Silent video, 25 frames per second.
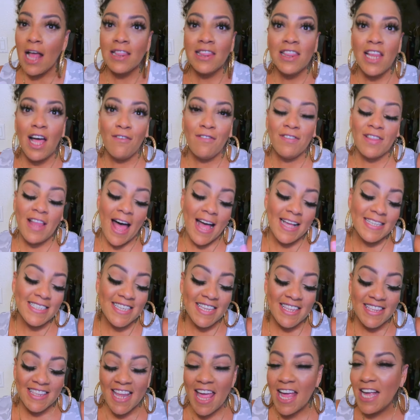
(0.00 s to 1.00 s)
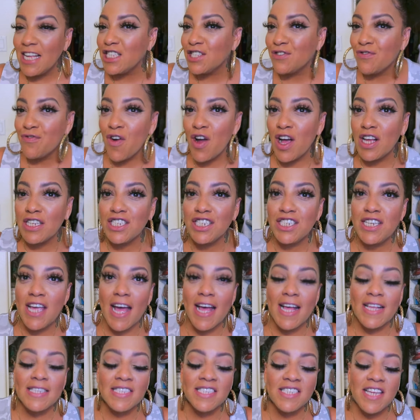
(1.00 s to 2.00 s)
Love Lies and Lace Front. She
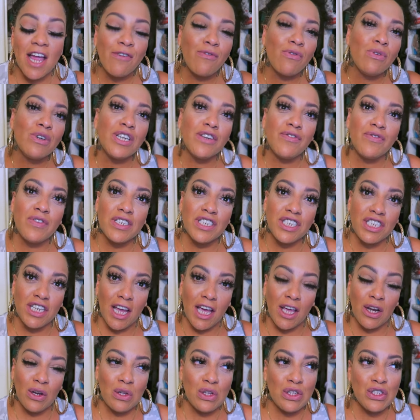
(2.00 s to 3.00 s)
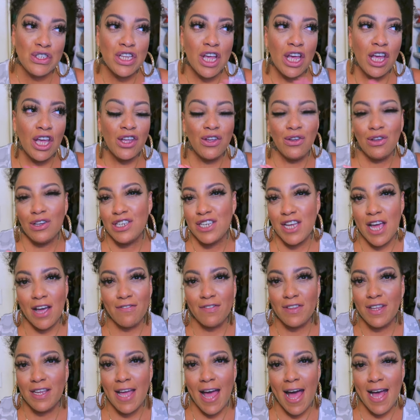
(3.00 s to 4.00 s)
has several different channels. You'll
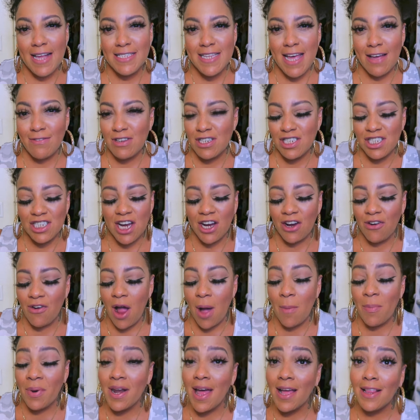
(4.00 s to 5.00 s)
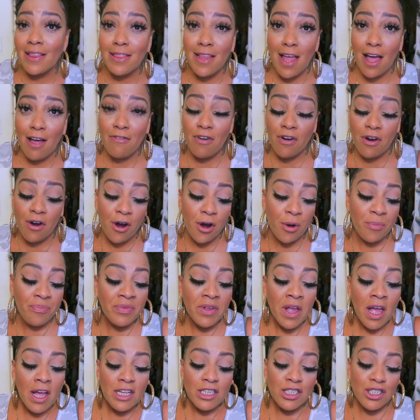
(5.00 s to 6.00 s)
definitely guys have to check her out, but I love her.
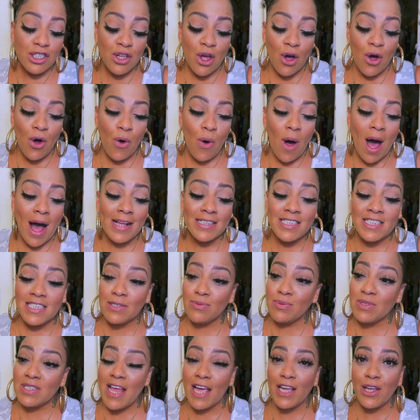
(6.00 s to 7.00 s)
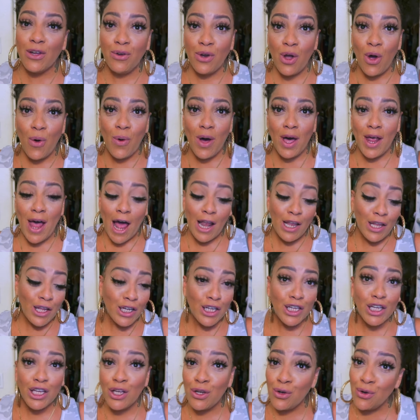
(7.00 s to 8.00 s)
So I just was like, you know what? I
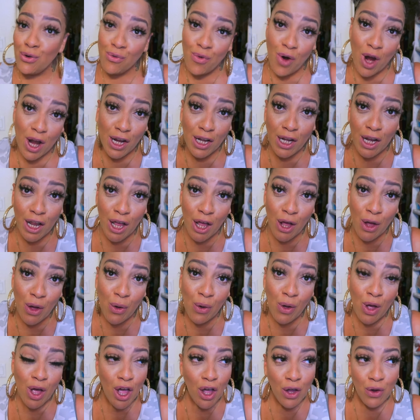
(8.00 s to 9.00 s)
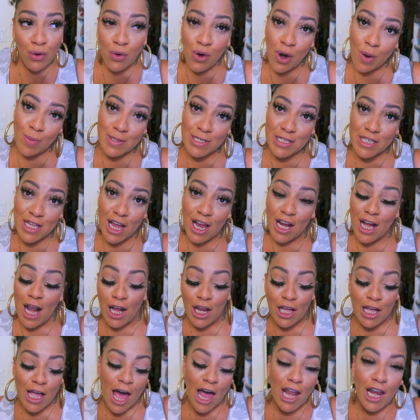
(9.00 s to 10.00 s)
look cute right now. You know what I'm saying? I
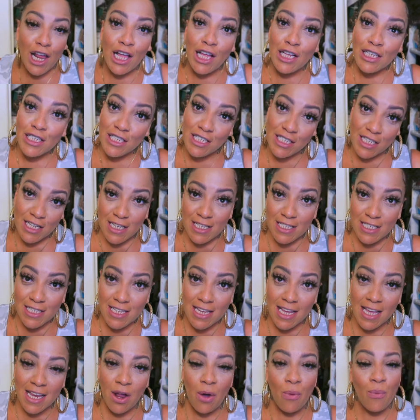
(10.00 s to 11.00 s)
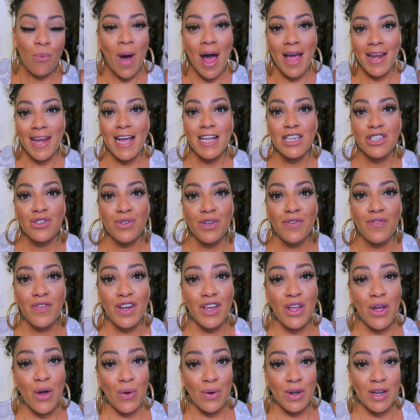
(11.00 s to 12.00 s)
look kind of decent. Why not do the
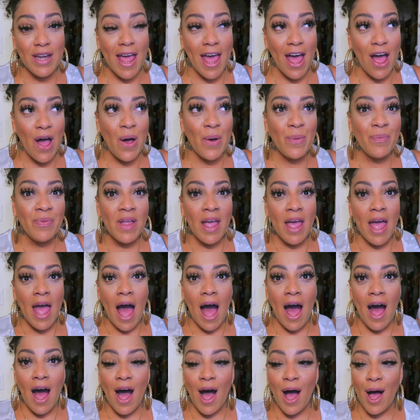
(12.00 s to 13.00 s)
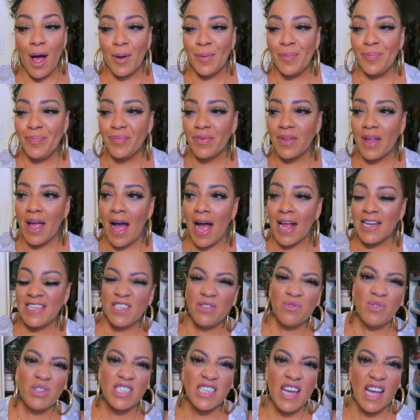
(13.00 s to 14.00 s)
video now? Um, I
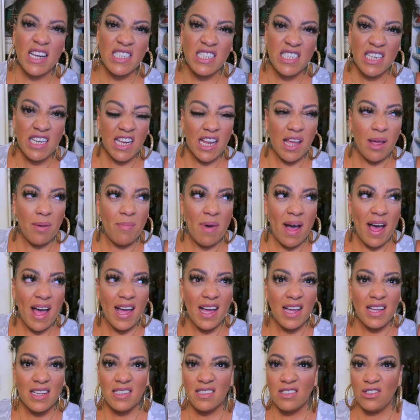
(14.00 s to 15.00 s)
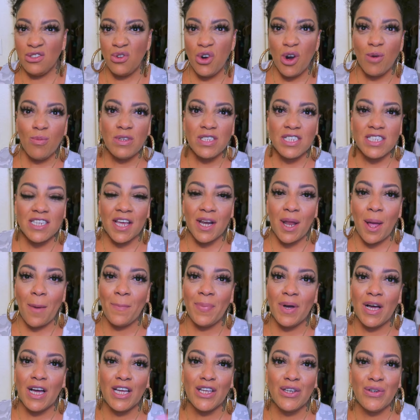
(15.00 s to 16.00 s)
did wish I did it in my normal
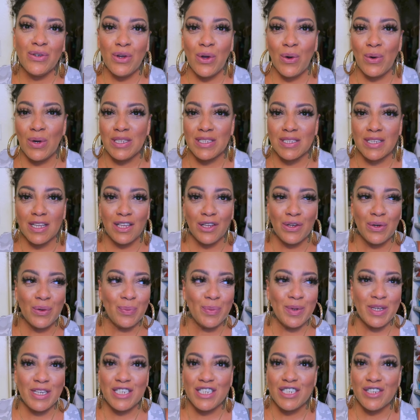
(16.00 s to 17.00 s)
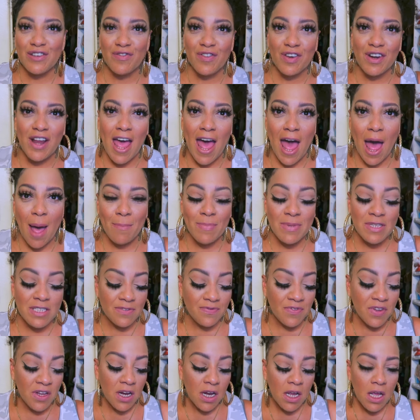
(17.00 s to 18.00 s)
setup, but you know, it's a little bit different
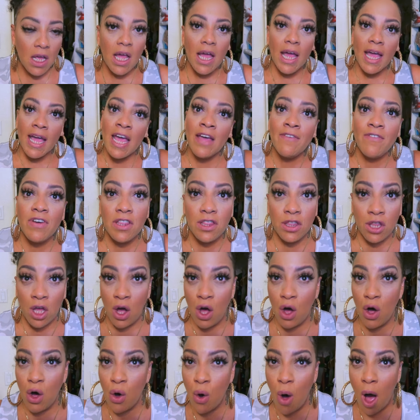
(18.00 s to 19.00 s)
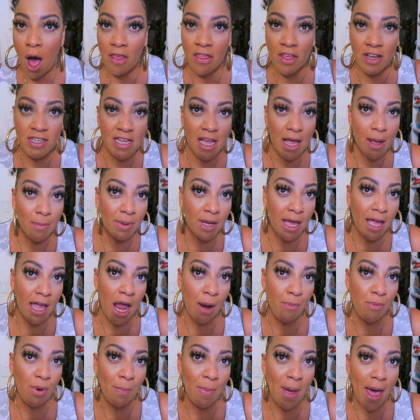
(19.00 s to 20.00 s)
atmosphere. Even though the damn
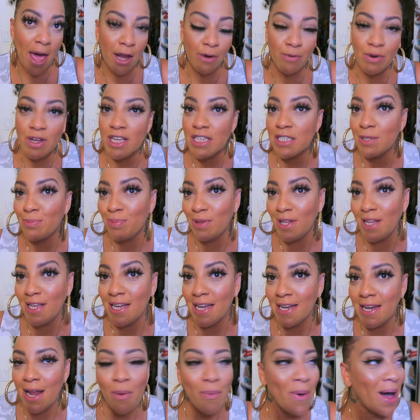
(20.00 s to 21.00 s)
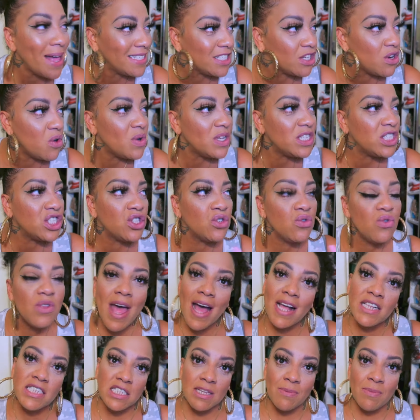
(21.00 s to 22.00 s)
camera battery is blinking. Now, why does it always do
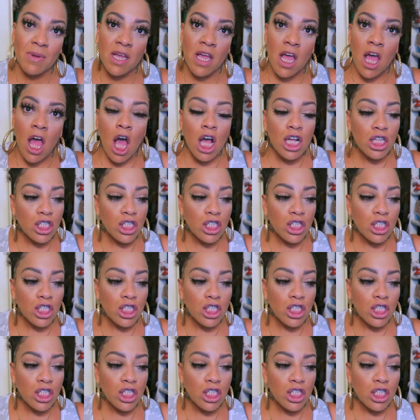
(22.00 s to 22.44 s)
that to me?